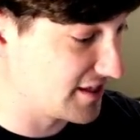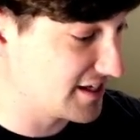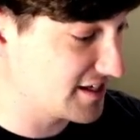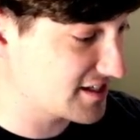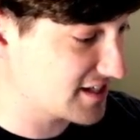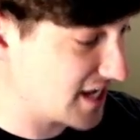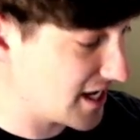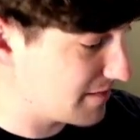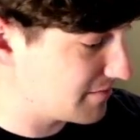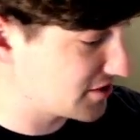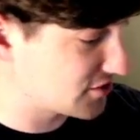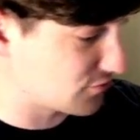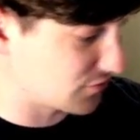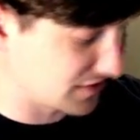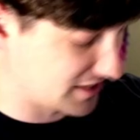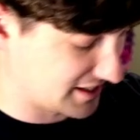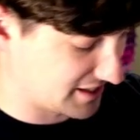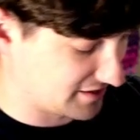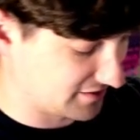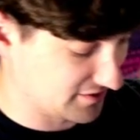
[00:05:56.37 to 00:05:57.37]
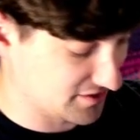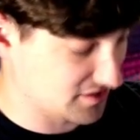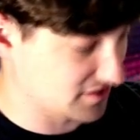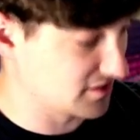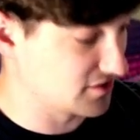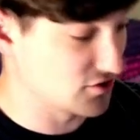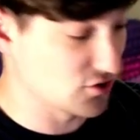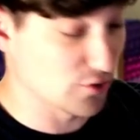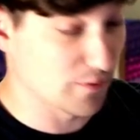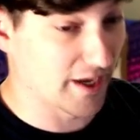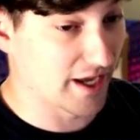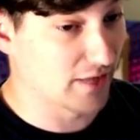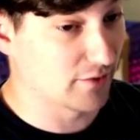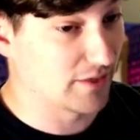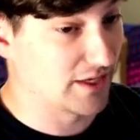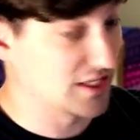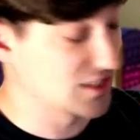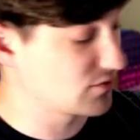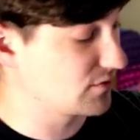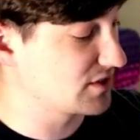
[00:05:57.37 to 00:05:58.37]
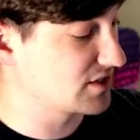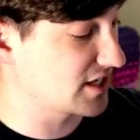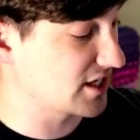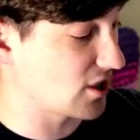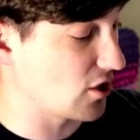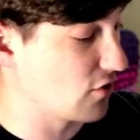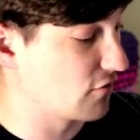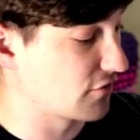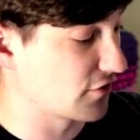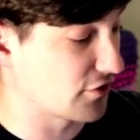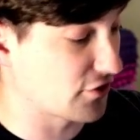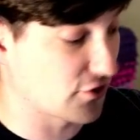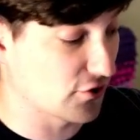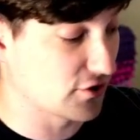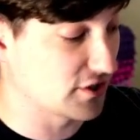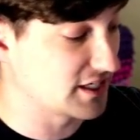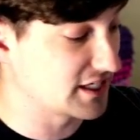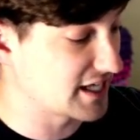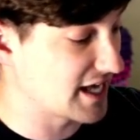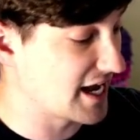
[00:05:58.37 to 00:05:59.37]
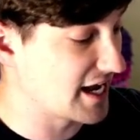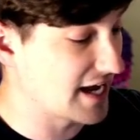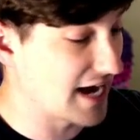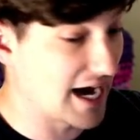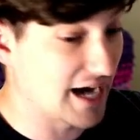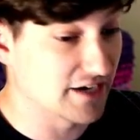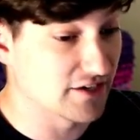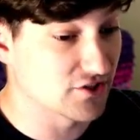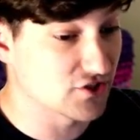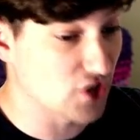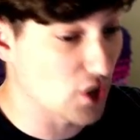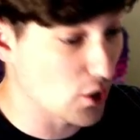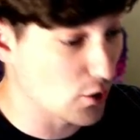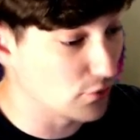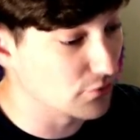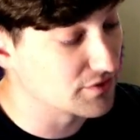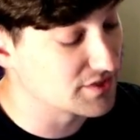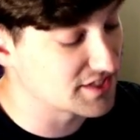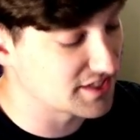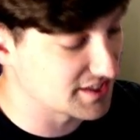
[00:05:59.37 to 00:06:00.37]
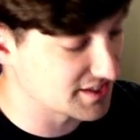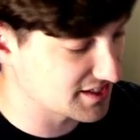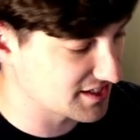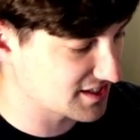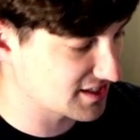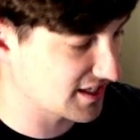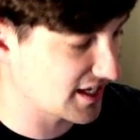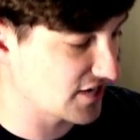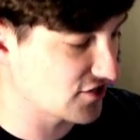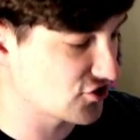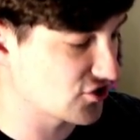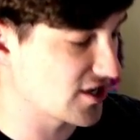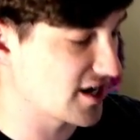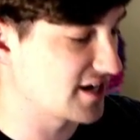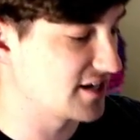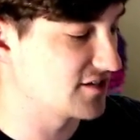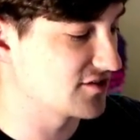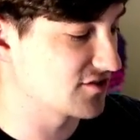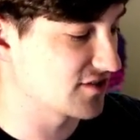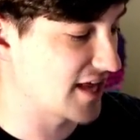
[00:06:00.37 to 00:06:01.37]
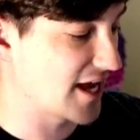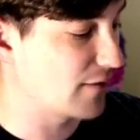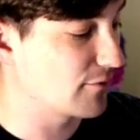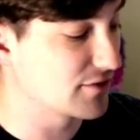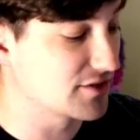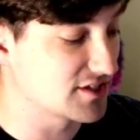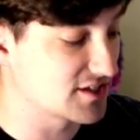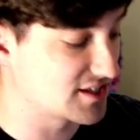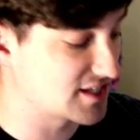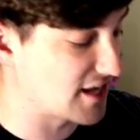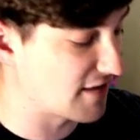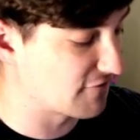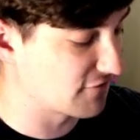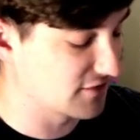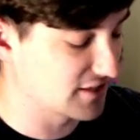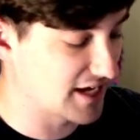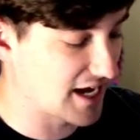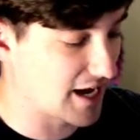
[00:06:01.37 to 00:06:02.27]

this game is ridiculously due, by the way. This one's like over 30k on its own since its last shiny, so that one's definitely